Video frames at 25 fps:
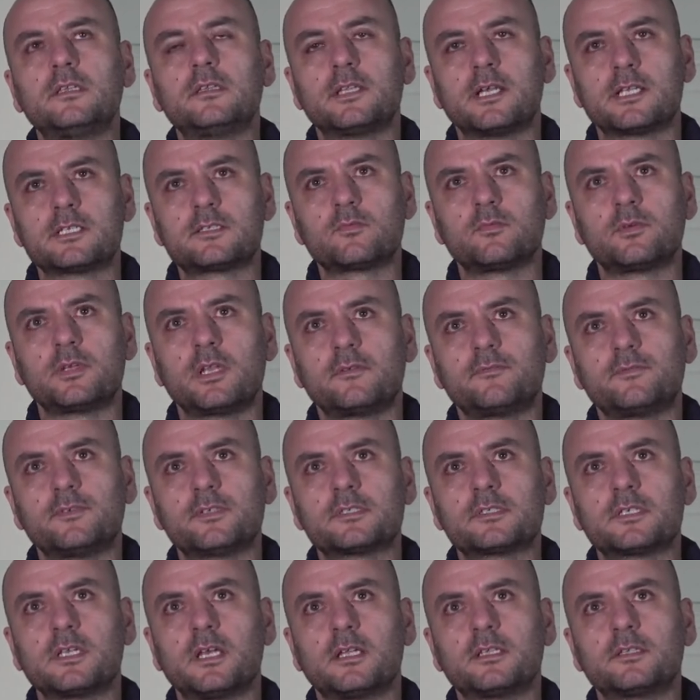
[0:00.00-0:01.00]
that's when I
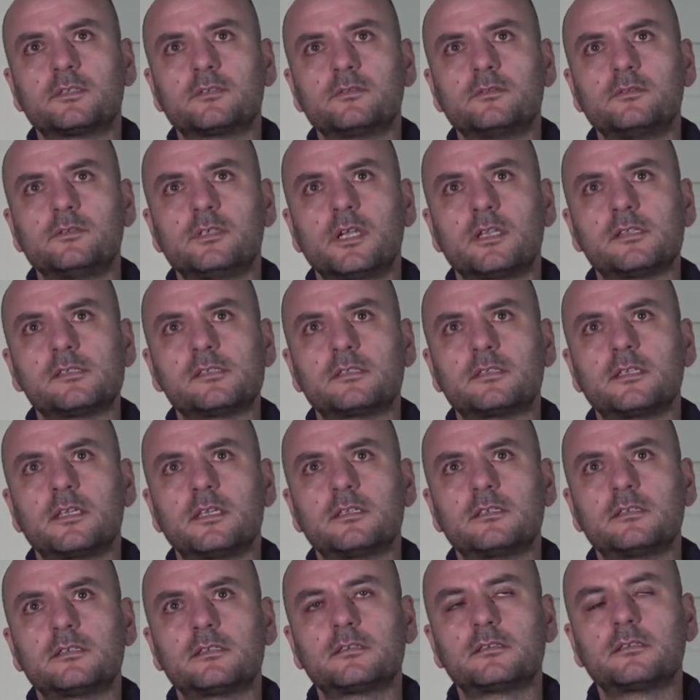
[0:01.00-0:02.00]
first got to United
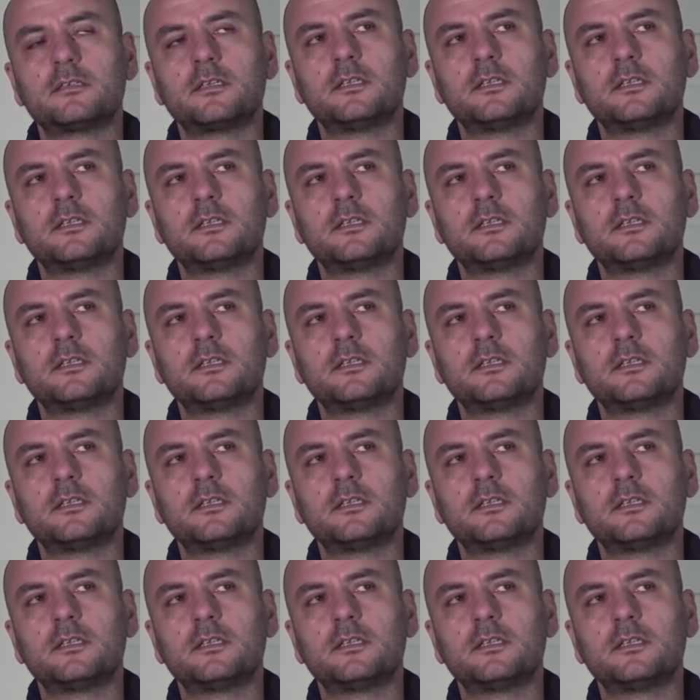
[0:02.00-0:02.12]
States.